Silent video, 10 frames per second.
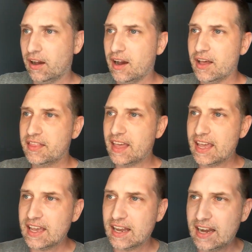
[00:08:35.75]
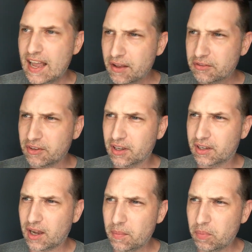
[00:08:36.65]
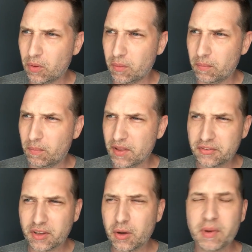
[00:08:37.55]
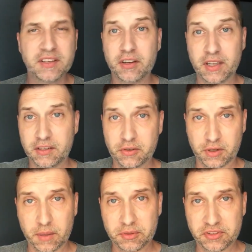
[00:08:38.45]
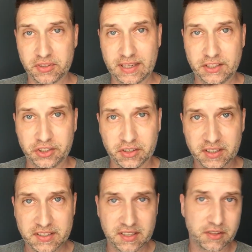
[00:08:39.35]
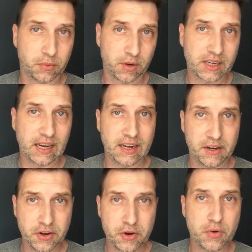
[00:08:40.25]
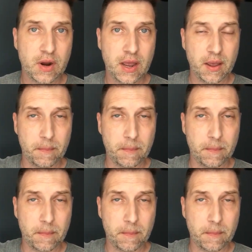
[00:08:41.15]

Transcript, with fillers: Uh, they announced a couple months ago by talking to a couple select journalists that they're working on a new